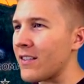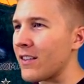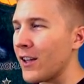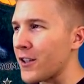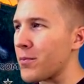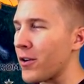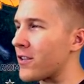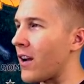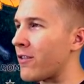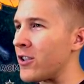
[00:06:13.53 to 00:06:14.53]
Luxembourg
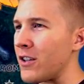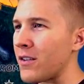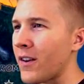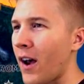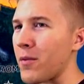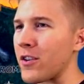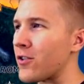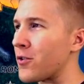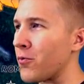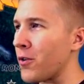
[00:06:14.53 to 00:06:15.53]
is obviously communist.